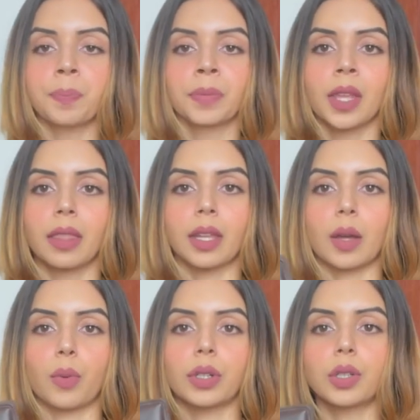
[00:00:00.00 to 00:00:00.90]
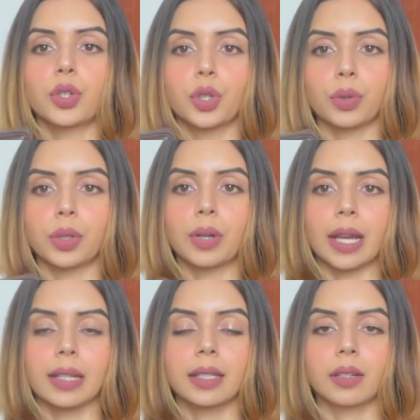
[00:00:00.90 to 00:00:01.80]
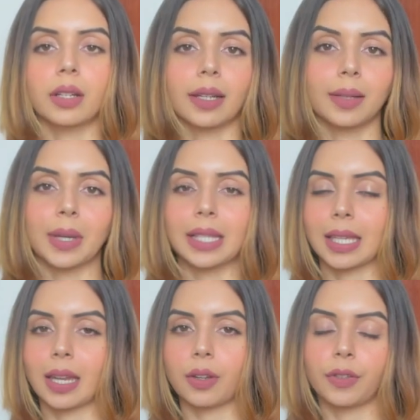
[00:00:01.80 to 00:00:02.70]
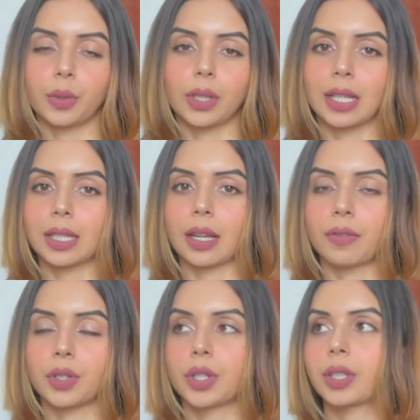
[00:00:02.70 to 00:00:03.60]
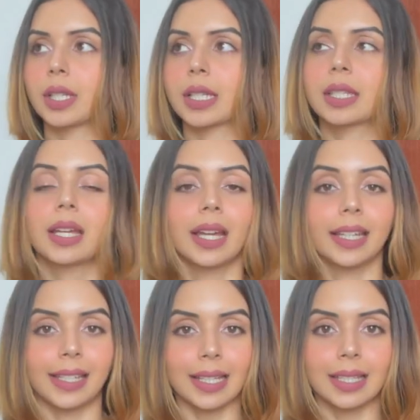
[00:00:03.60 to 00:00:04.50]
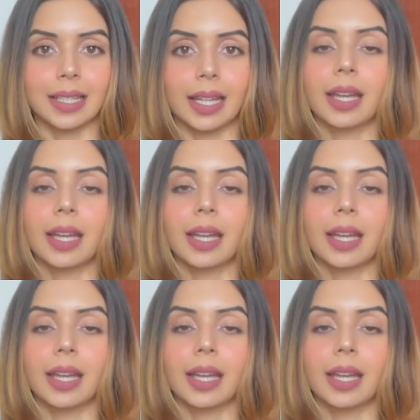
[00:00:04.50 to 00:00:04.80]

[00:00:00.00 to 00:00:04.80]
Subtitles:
that I wanted to show you guys regarding my skin and a few things that I've written in this yesterday,